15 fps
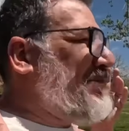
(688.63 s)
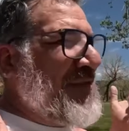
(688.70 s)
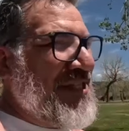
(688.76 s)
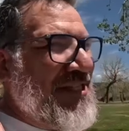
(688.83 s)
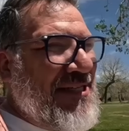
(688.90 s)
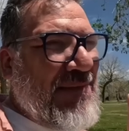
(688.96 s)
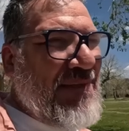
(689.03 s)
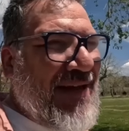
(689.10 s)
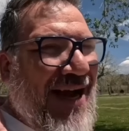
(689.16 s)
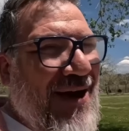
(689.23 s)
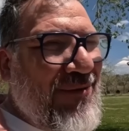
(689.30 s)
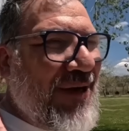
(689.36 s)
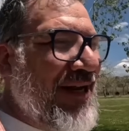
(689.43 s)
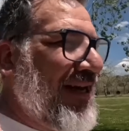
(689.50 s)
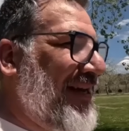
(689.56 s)
Just something I
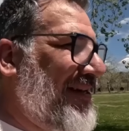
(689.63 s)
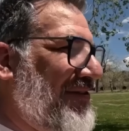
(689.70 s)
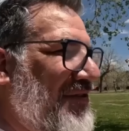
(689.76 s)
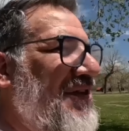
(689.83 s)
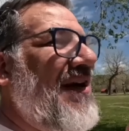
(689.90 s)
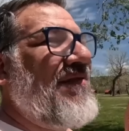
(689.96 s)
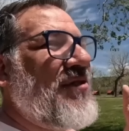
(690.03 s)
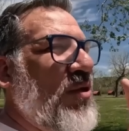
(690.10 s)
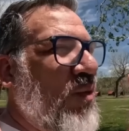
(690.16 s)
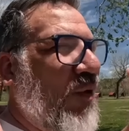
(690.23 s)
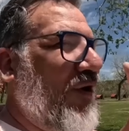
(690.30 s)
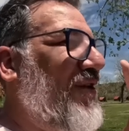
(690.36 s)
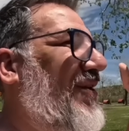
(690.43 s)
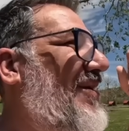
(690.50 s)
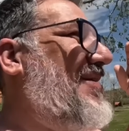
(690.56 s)
would love to
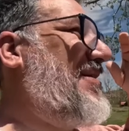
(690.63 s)
work on